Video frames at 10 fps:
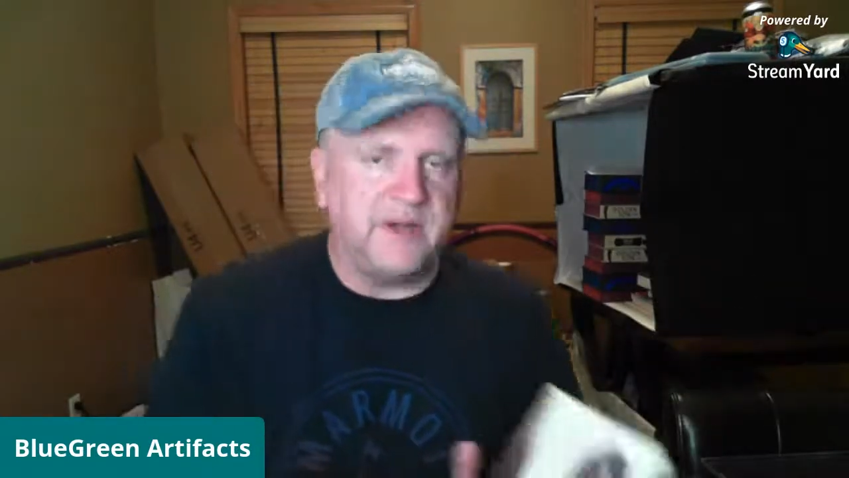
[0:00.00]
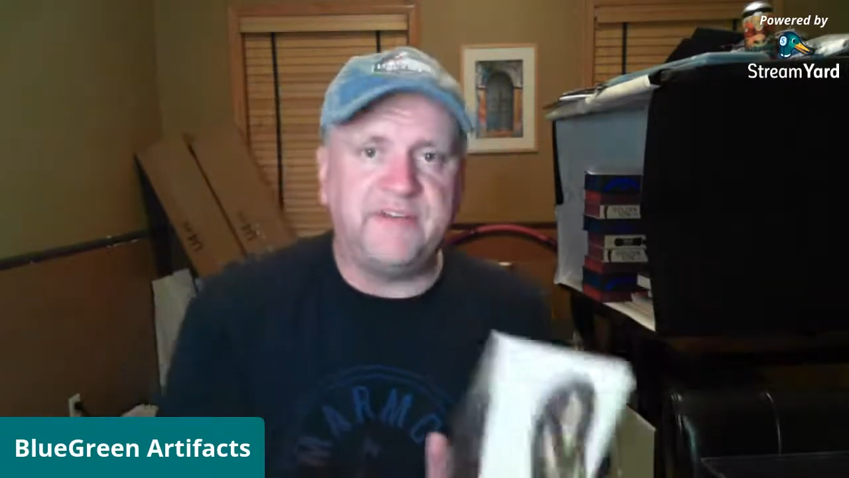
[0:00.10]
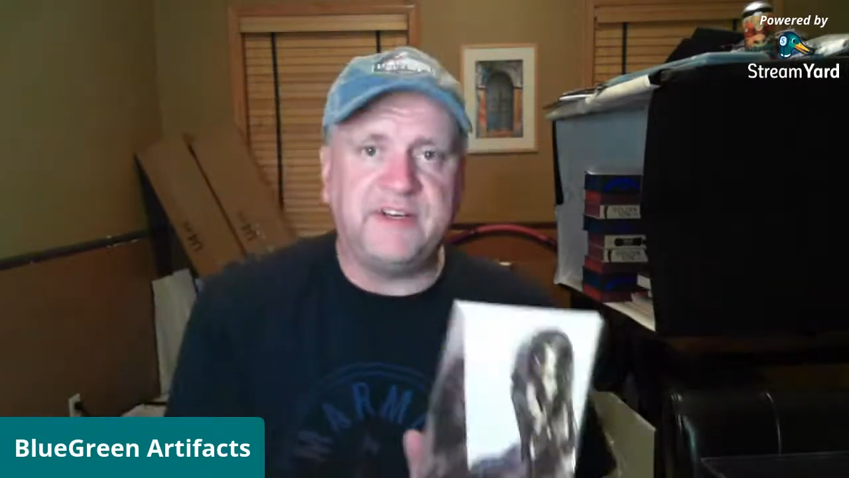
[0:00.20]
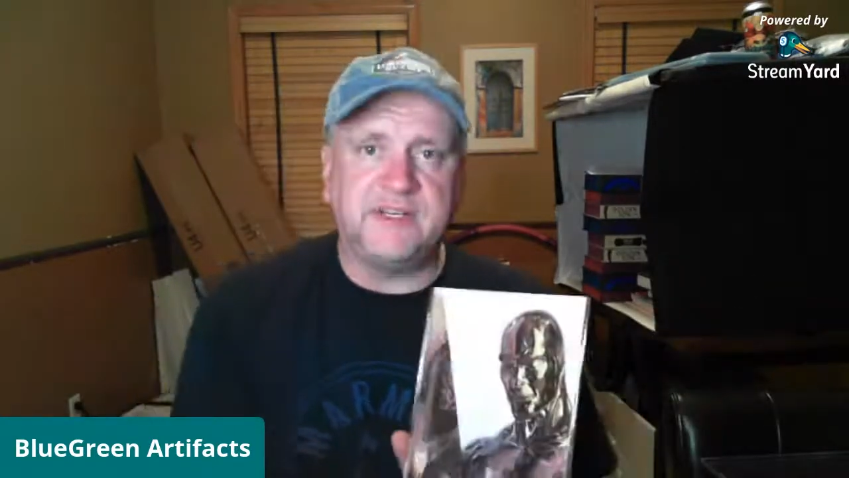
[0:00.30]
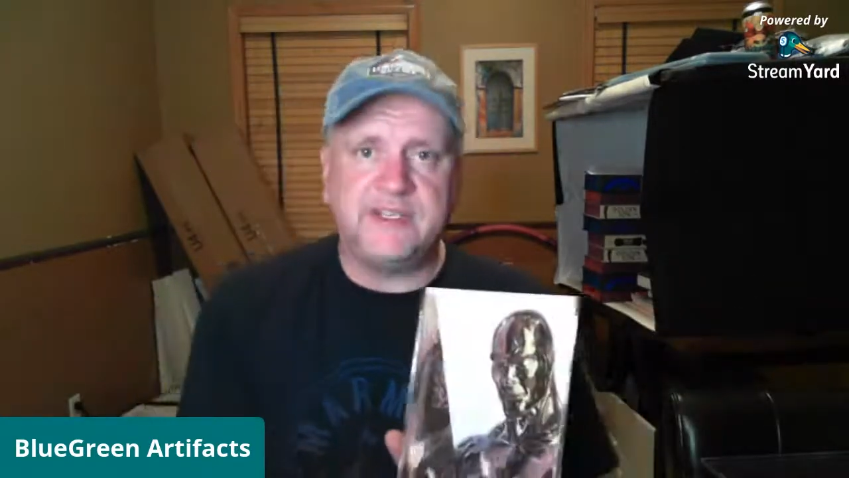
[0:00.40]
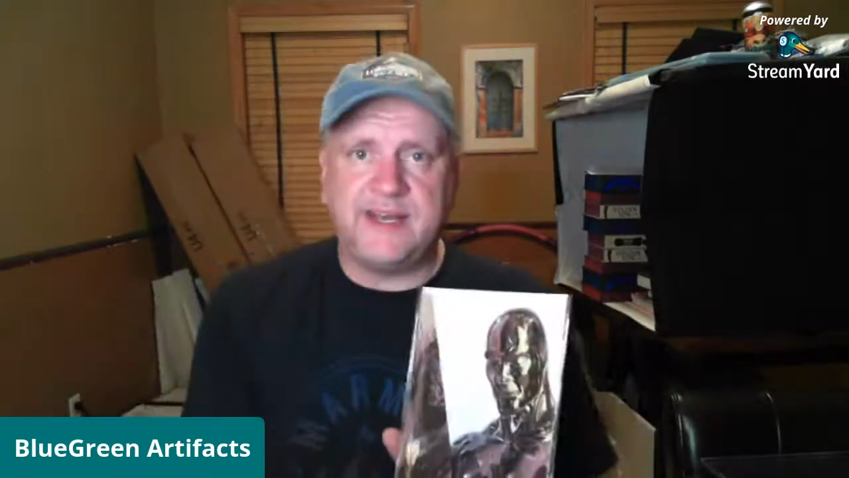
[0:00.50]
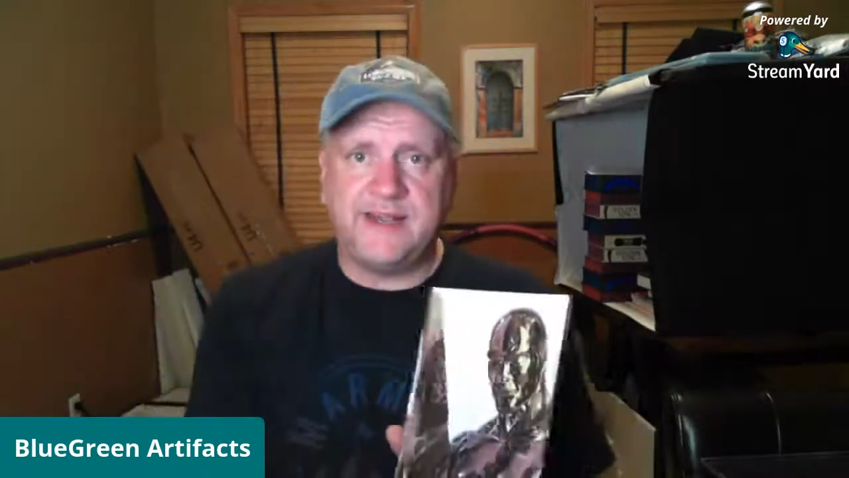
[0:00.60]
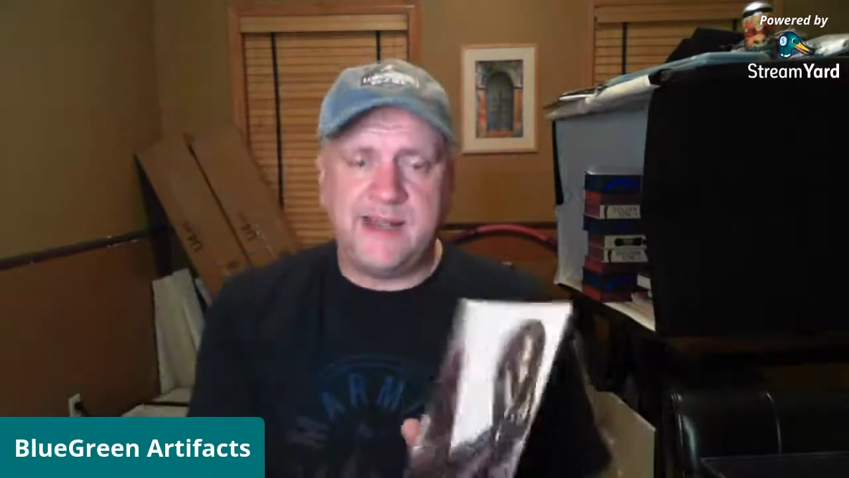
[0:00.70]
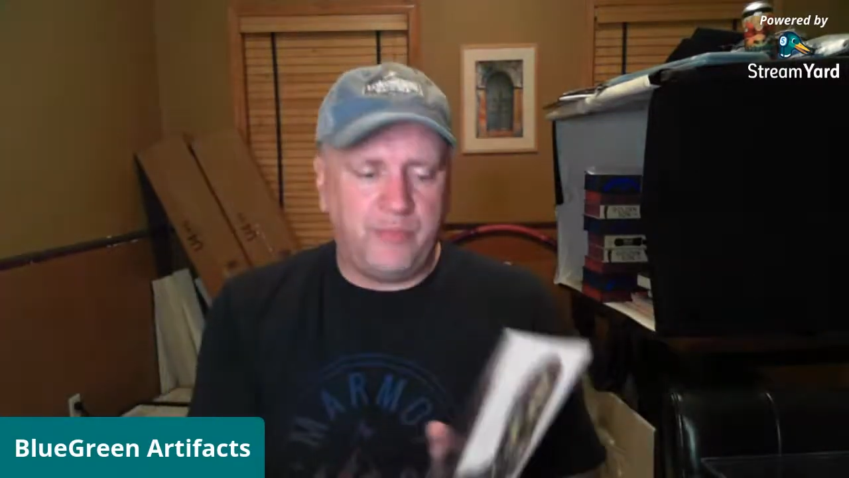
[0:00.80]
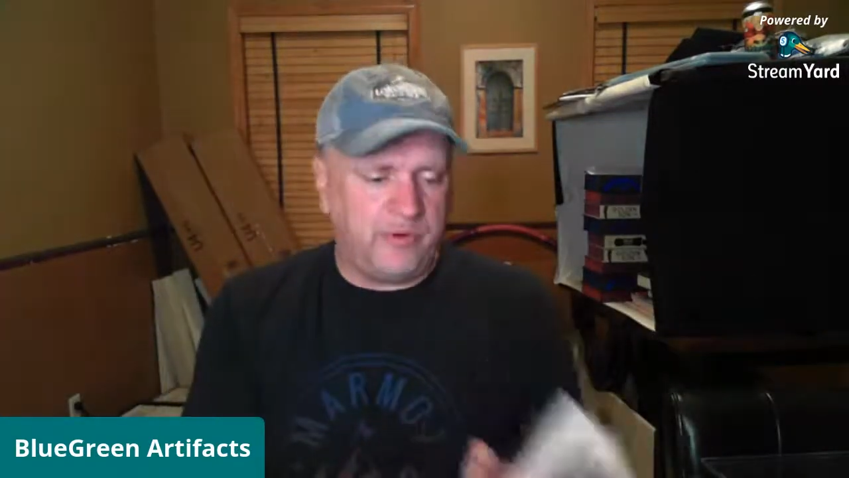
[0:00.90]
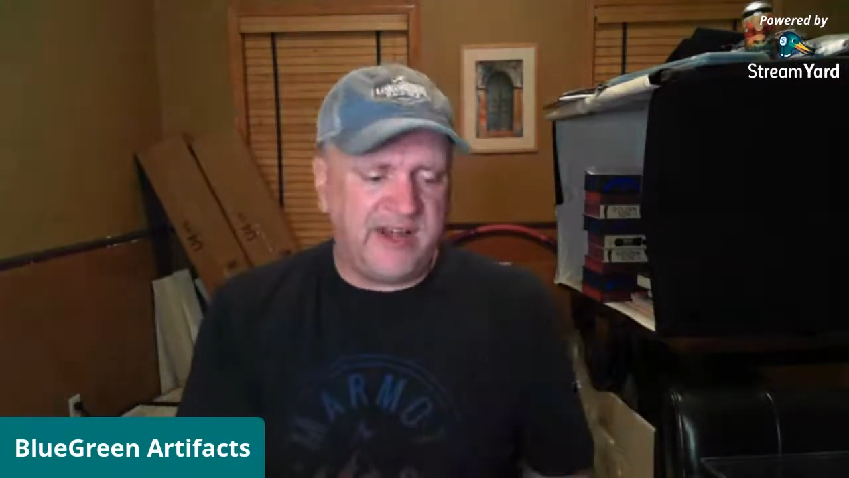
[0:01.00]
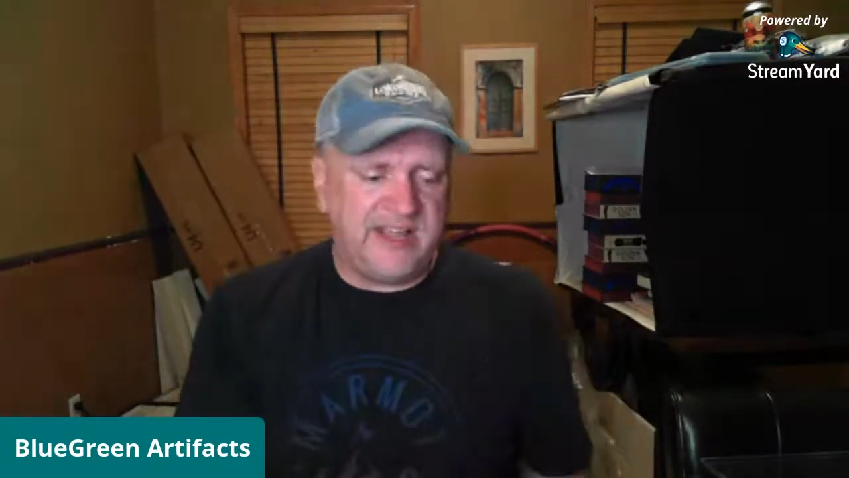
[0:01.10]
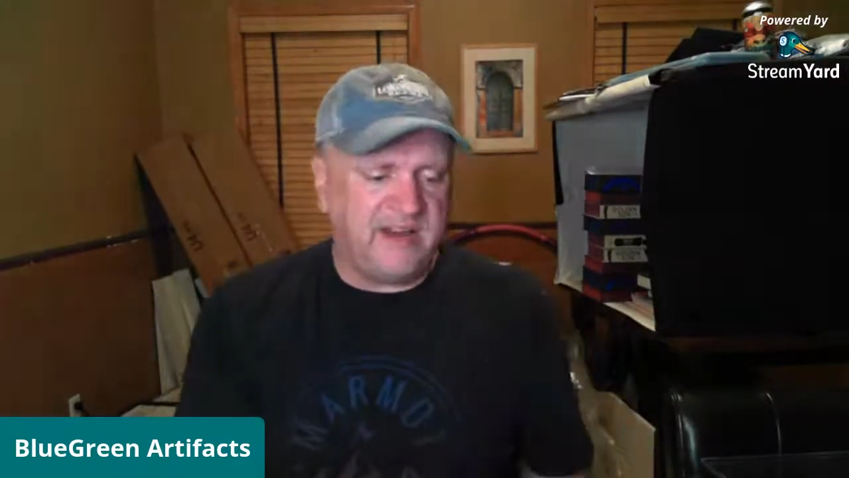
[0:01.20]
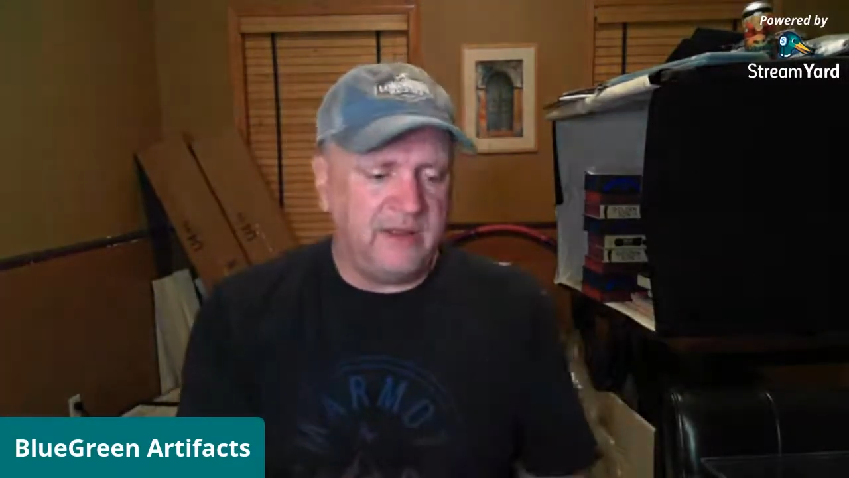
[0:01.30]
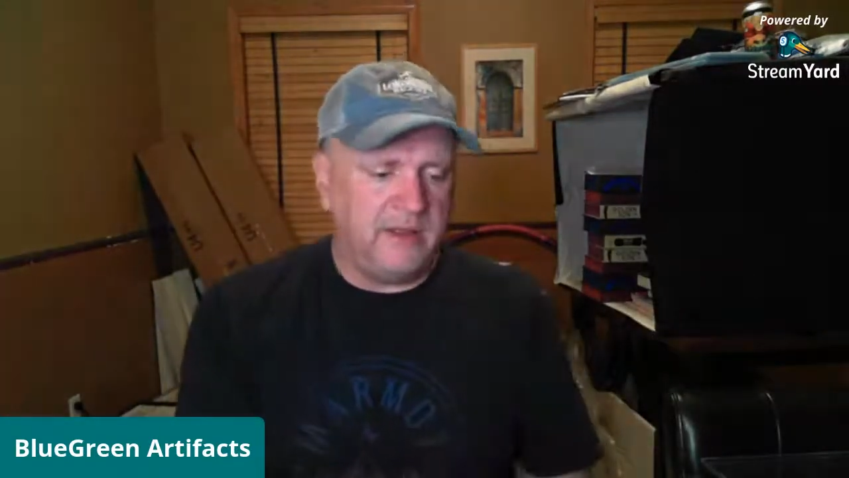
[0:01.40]
if it does get a
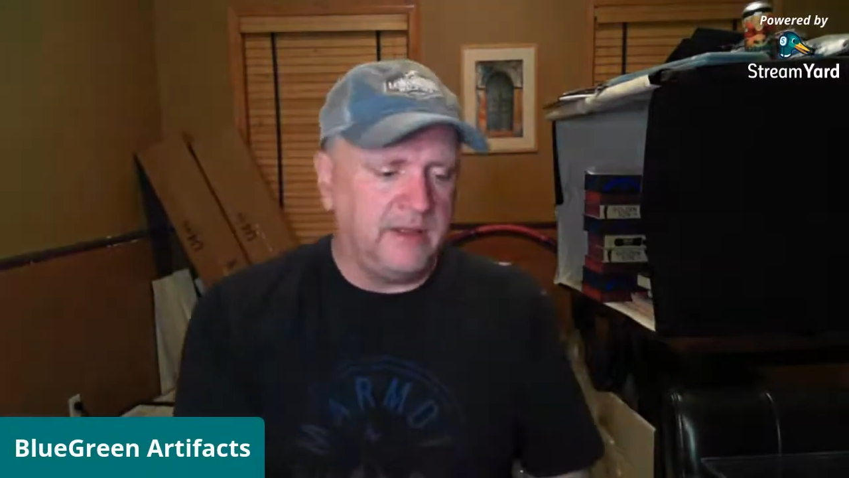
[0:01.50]
9.8,